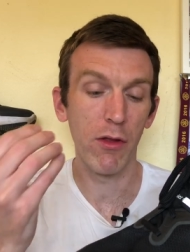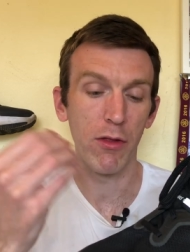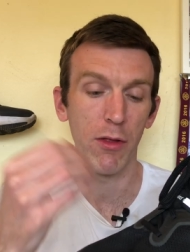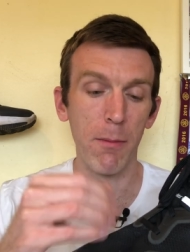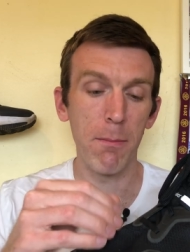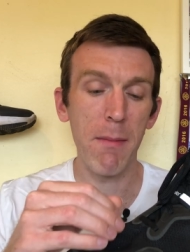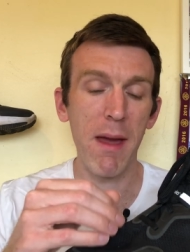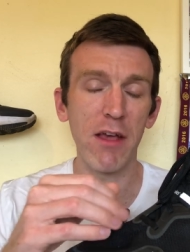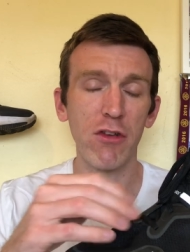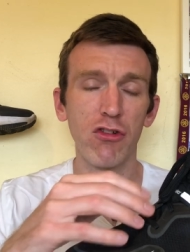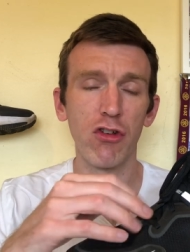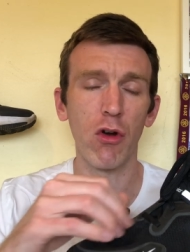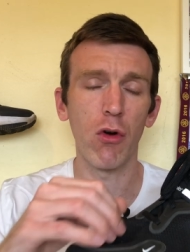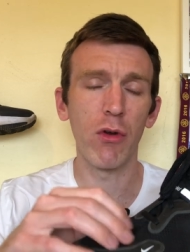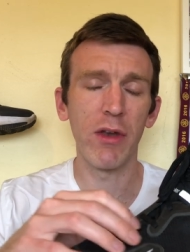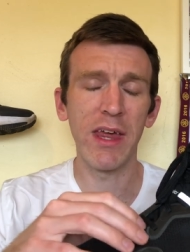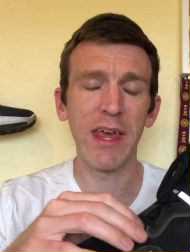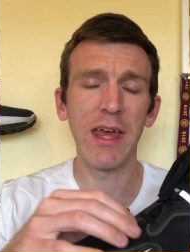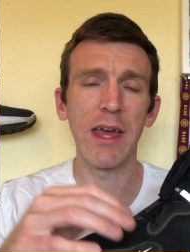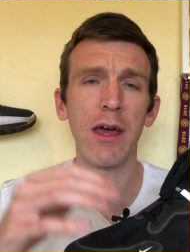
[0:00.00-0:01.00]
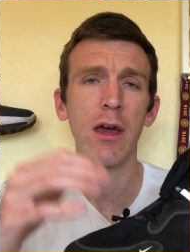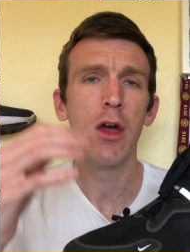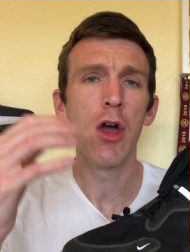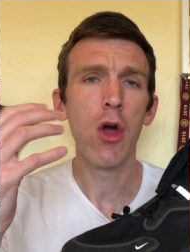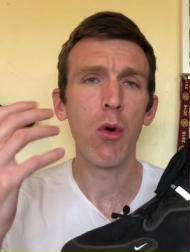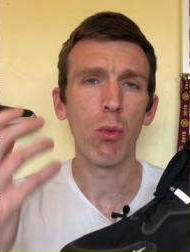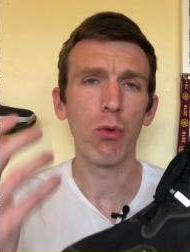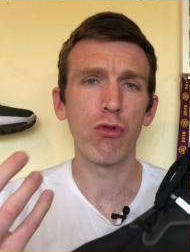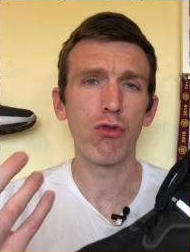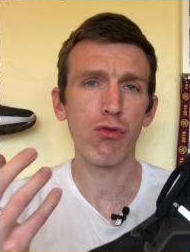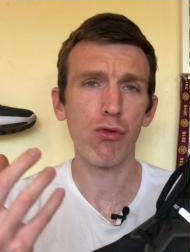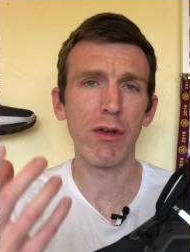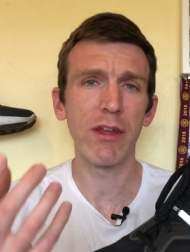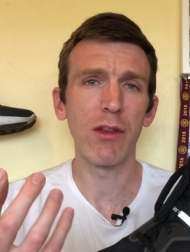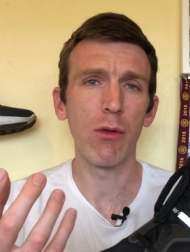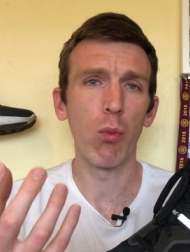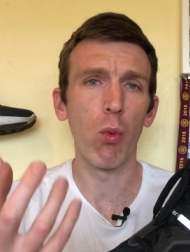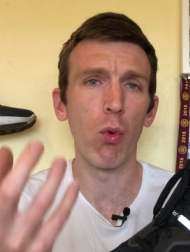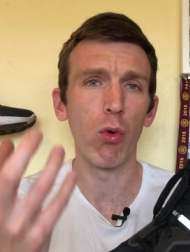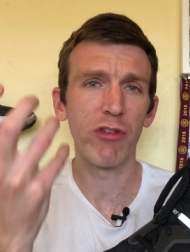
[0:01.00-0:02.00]
the mesh on here, would treat
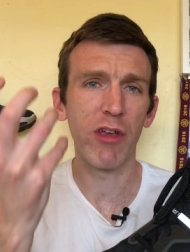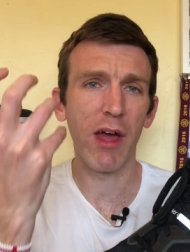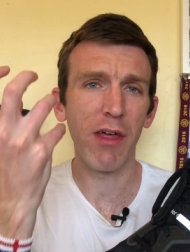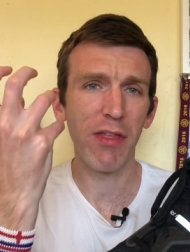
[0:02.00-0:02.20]
the water.